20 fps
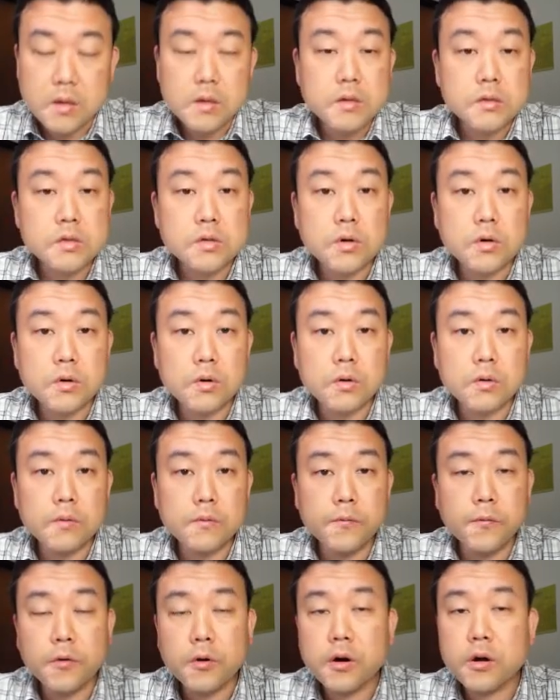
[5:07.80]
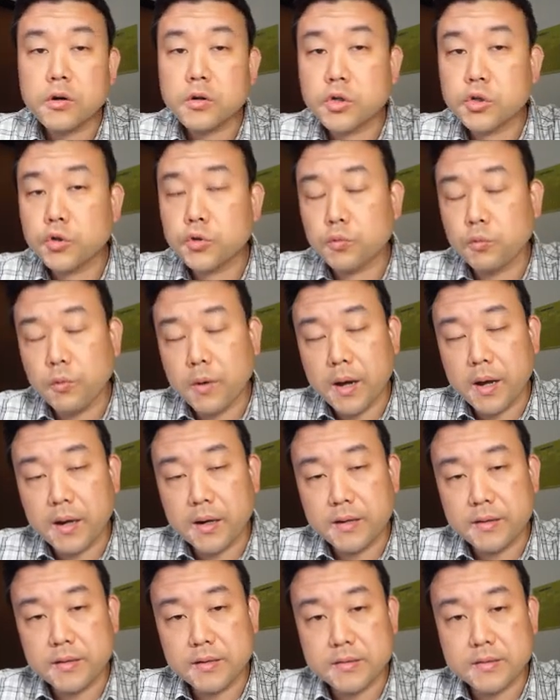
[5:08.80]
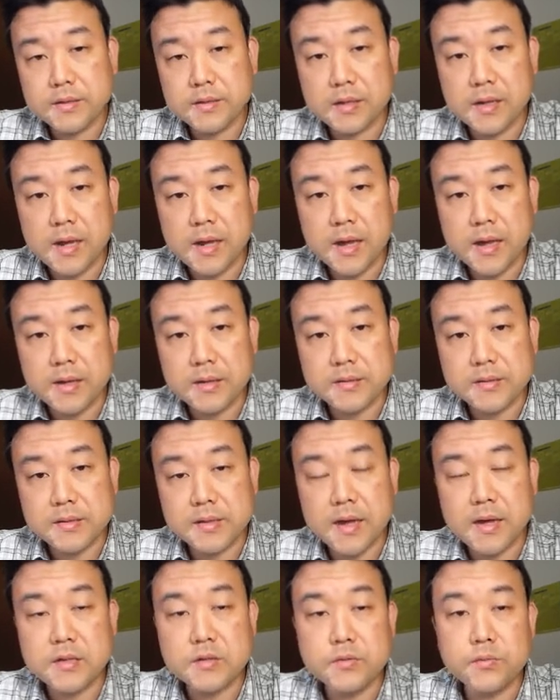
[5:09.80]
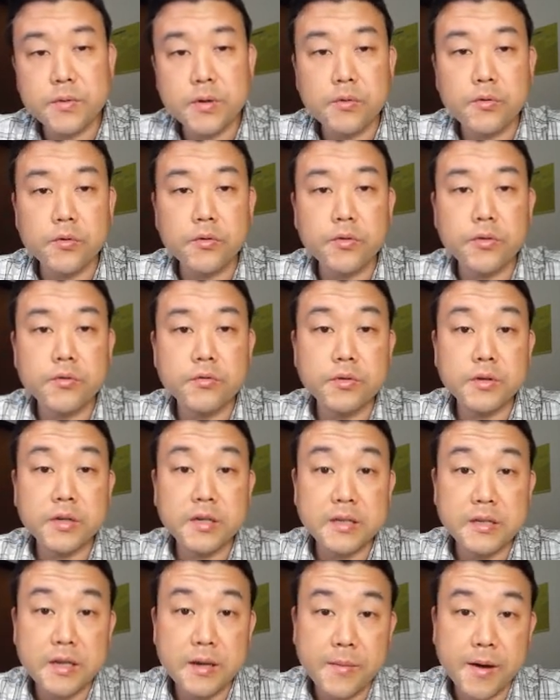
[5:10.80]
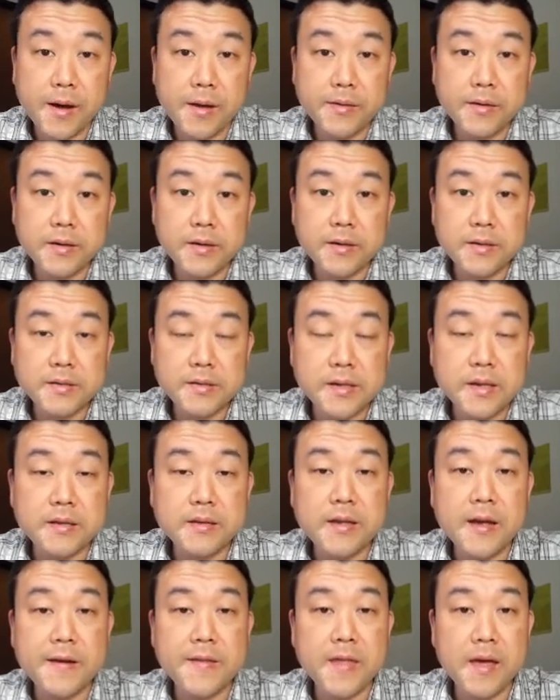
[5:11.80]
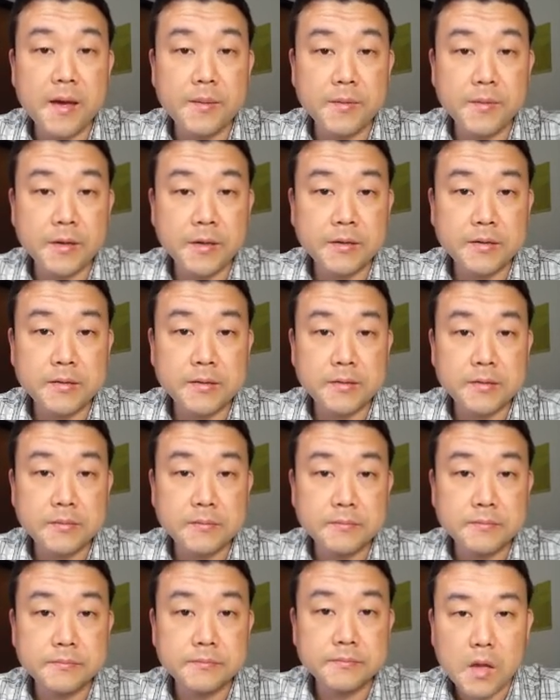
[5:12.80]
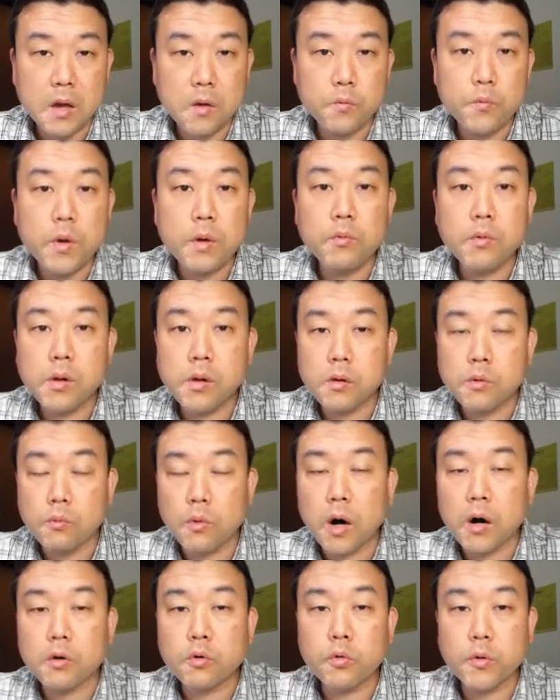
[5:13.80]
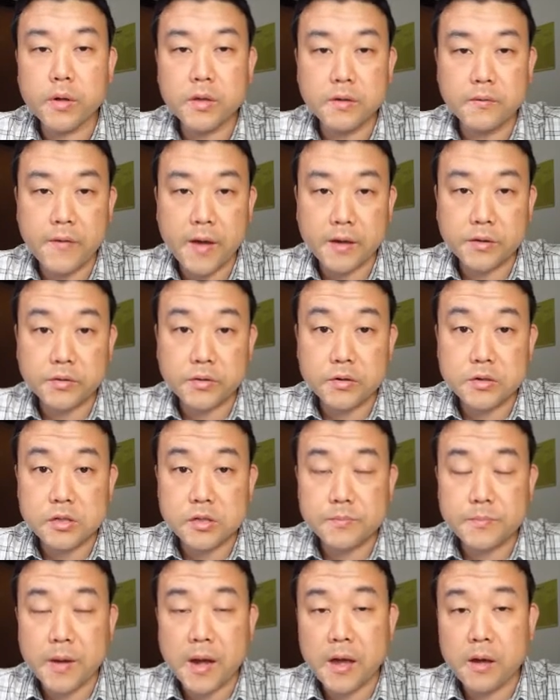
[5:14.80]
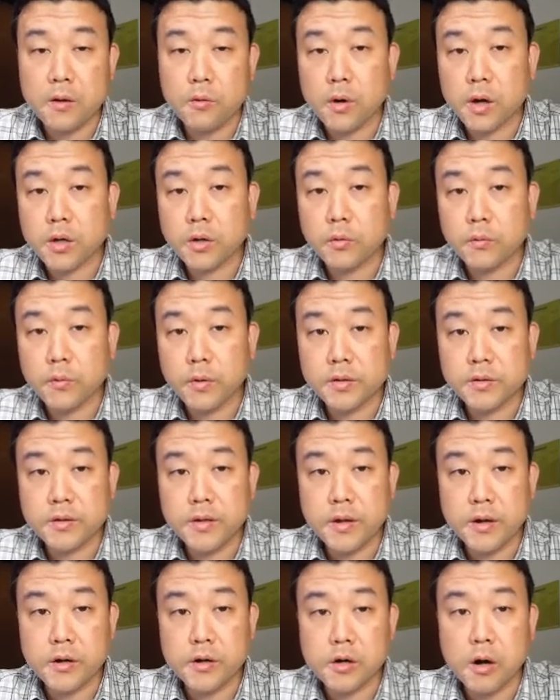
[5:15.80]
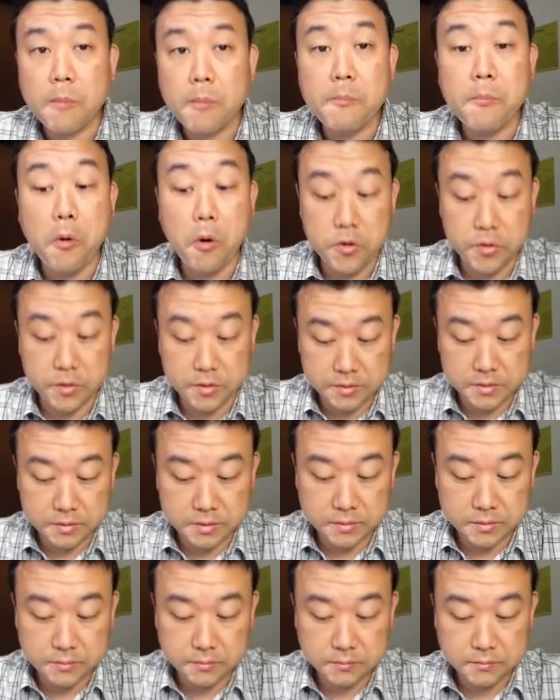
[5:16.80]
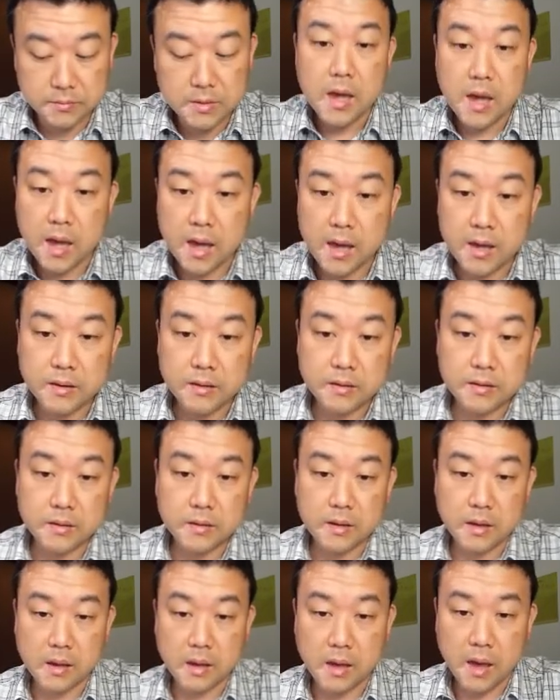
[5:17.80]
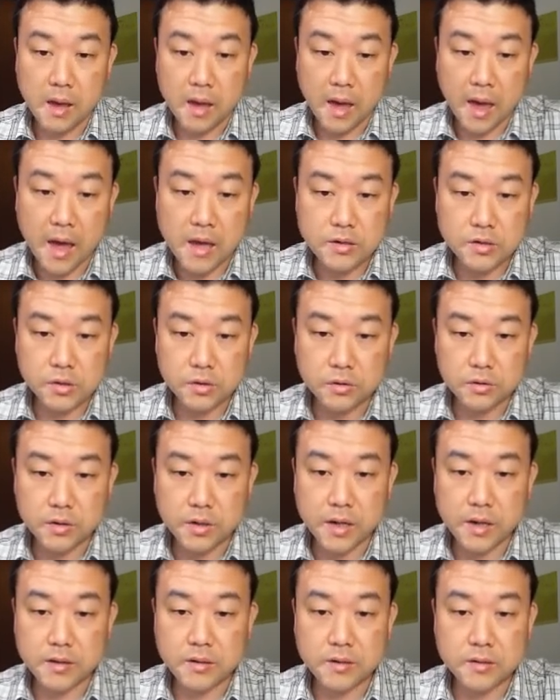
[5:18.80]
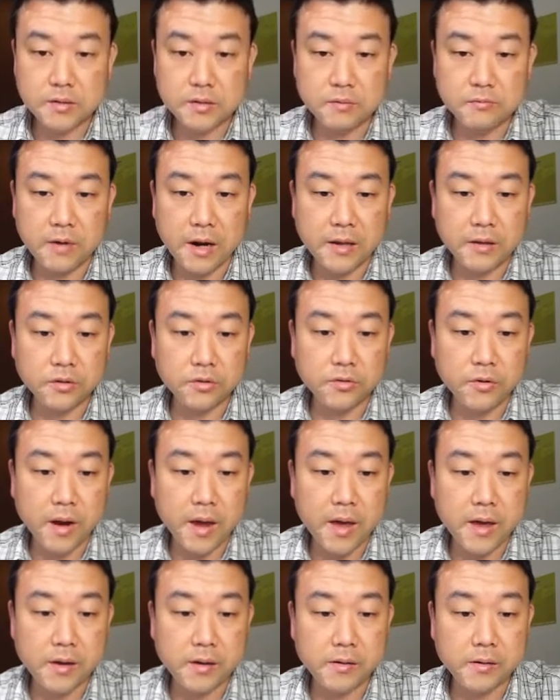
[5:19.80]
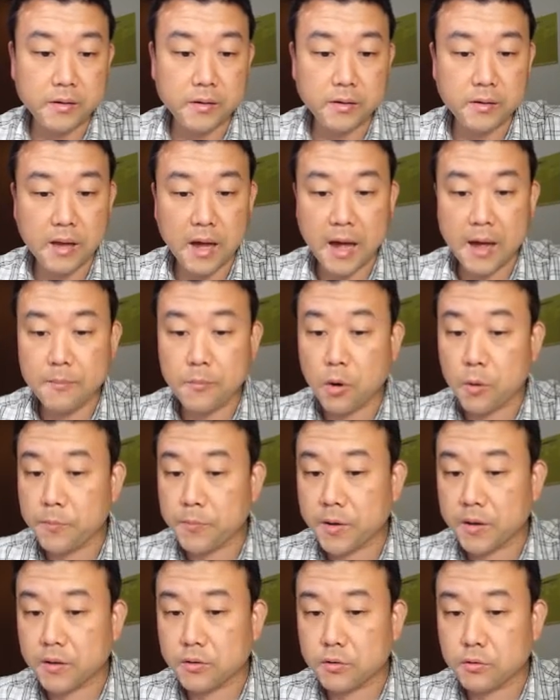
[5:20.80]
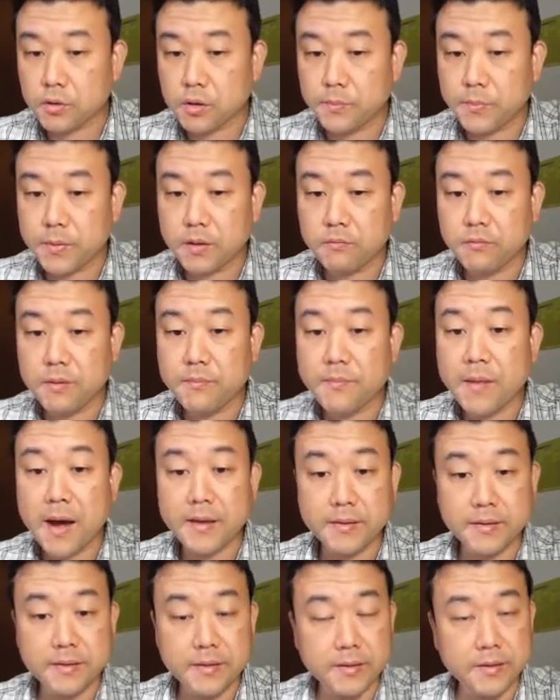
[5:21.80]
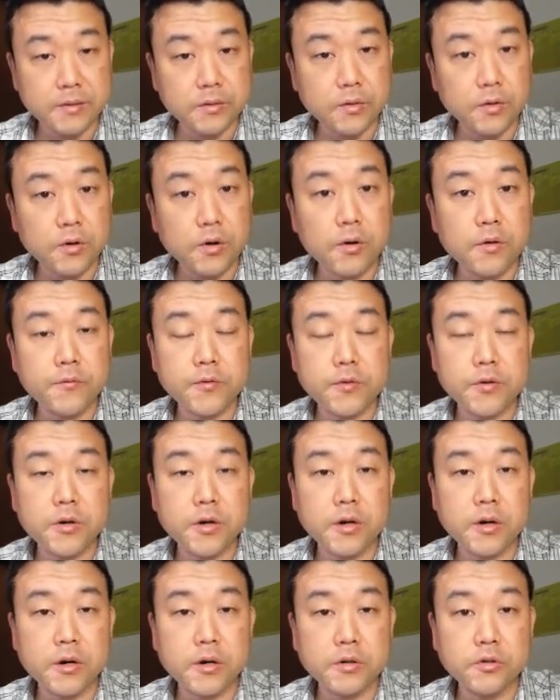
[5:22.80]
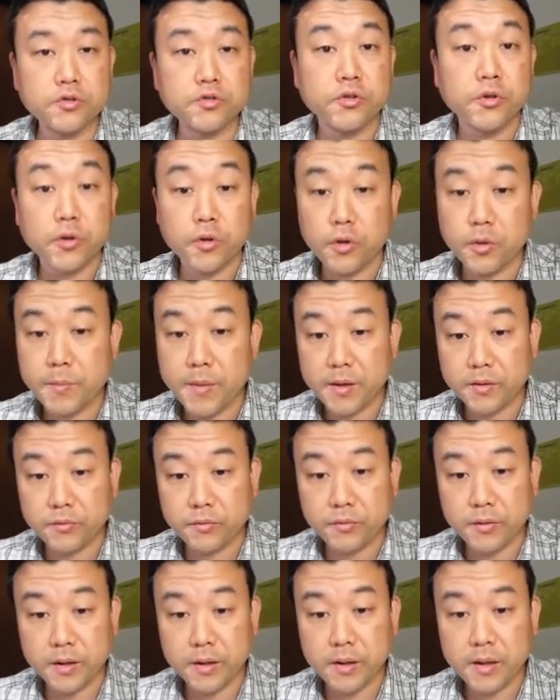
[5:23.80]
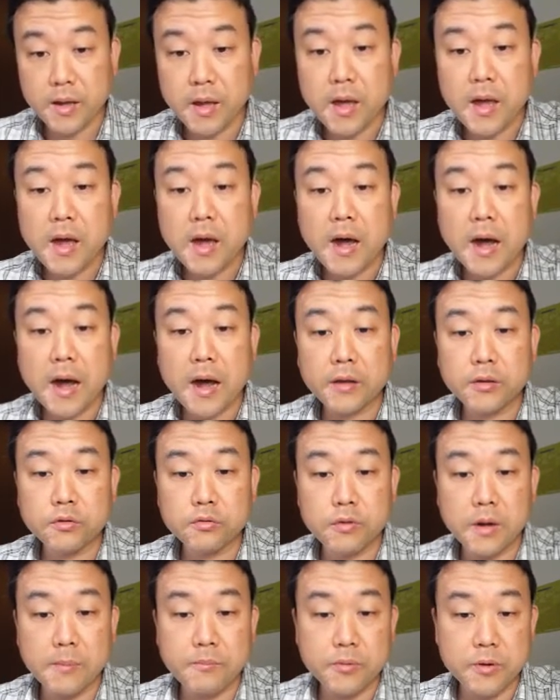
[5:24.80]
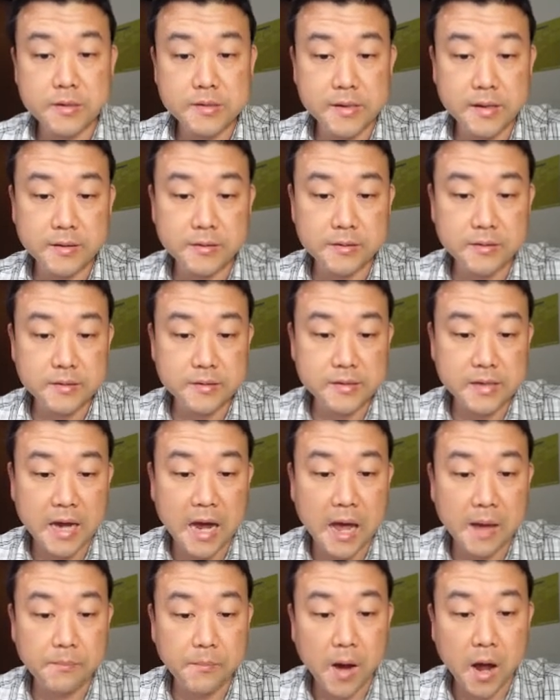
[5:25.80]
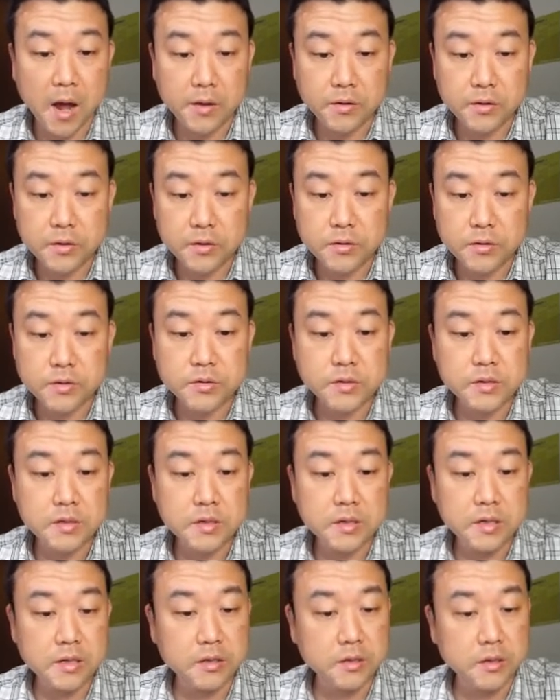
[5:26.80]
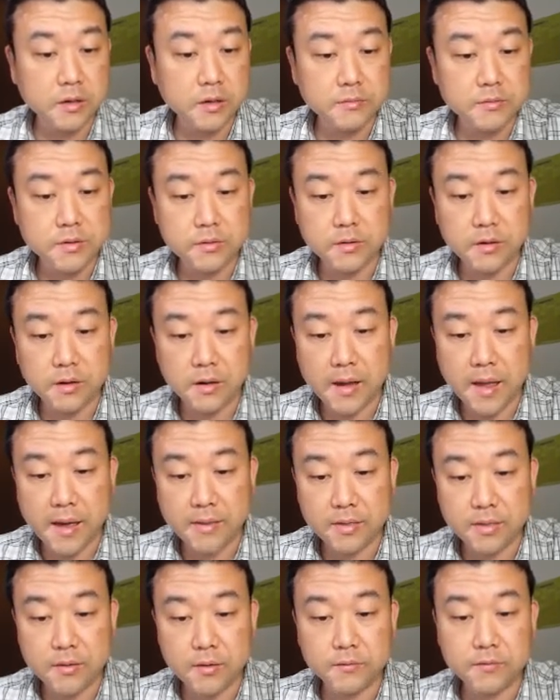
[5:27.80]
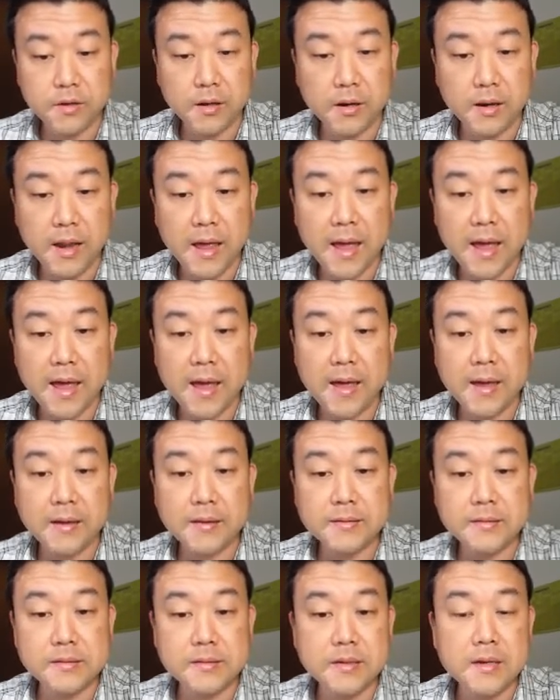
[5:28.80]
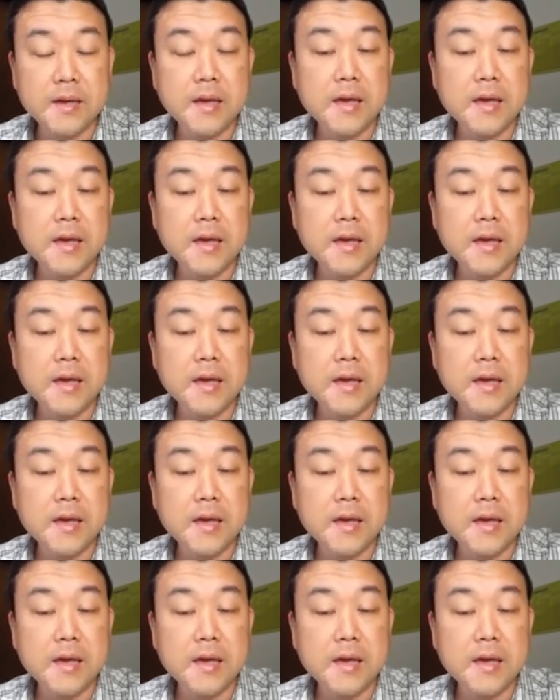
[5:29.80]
So for a good while in this class, as we go through kinematics and dynamics, we will work with the vectors by working with their components. And as you look at this right triangle, I'm hoping you will be reminded of your trigonometry, how to represent this hypotenuse in terms of the length of the legs,